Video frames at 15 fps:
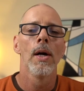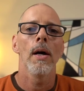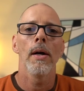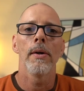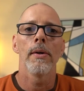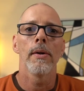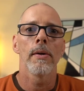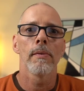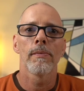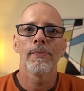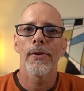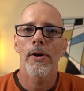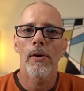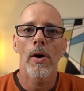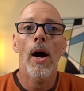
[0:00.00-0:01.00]
and
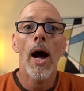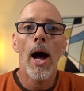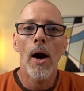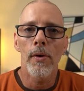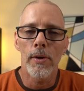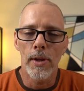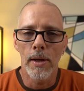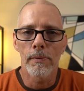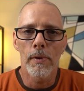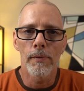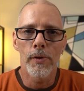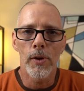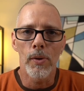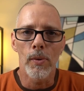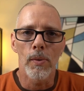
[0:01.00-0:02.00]
figure out how to leave a
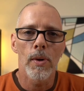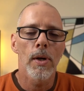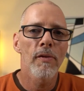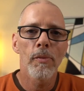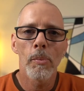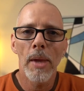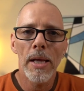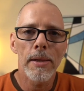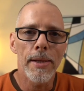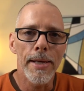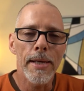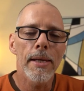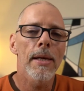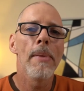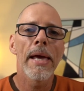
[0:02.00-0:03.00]
review. Give them that
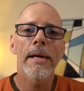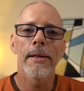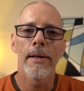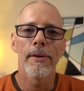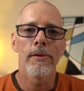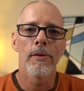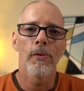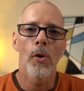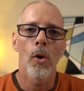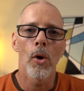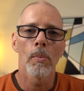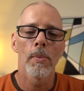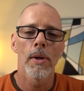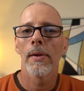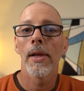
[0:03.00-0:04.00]
link and make it easy for
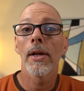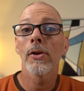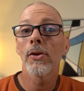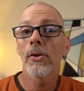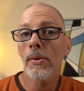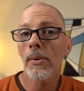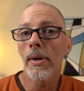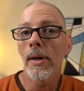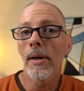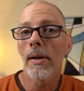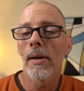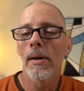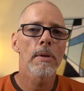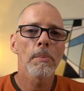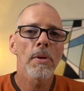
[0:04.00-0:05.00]
them. And then 3,
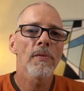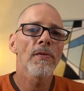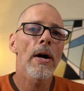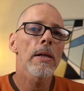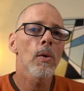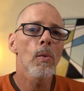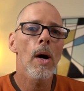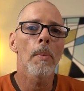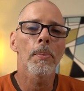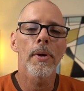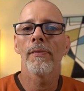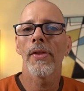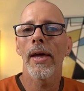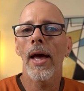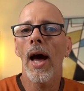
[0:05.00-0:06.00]
simply follow up.
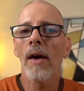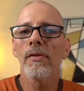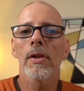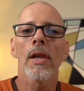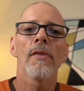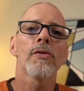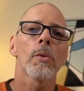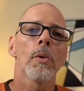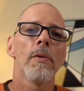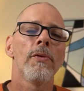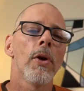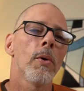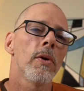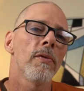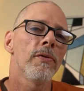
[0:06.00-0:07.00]
If they haven't left a
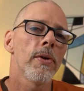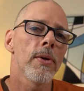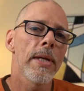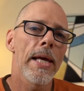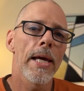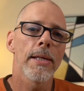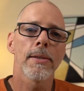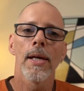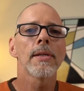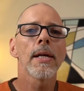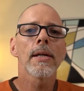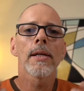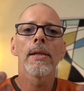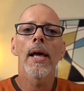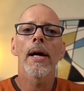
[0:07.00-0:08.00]
review in a few days, send
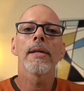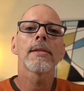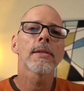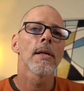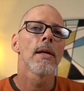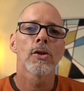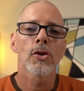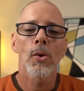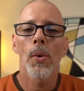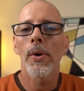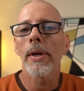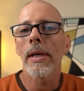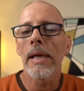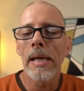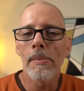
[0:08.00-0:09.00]
a nice short
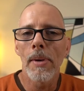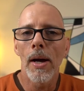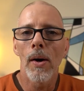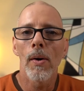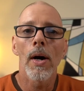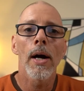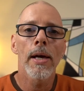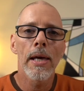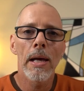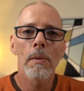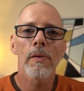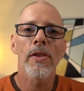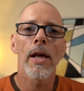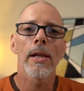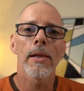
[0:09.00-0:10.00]
email, again
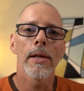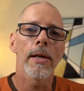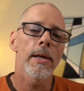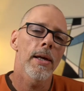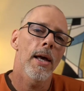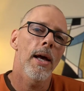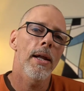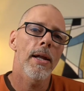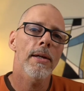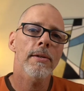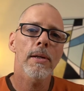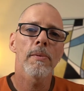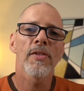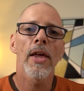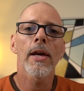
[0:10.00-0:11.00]
with that link, and
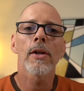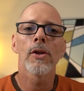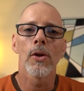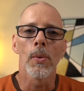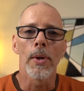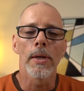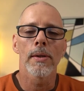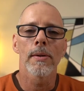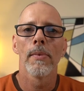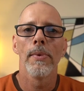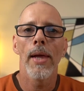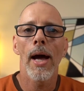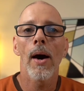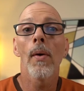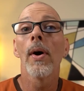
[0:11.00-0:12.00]
ask if they can do it.
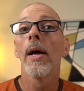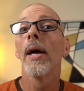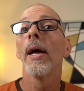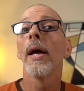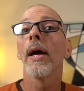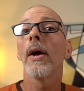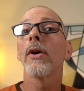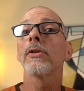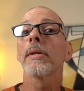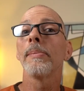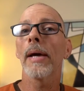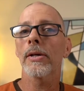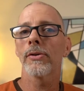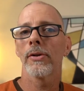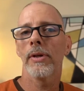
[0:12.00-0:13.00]
Now, here's some
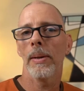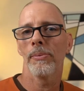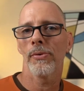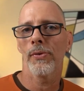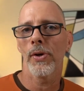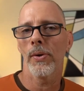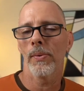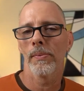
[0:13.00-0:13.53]
extra tips for you.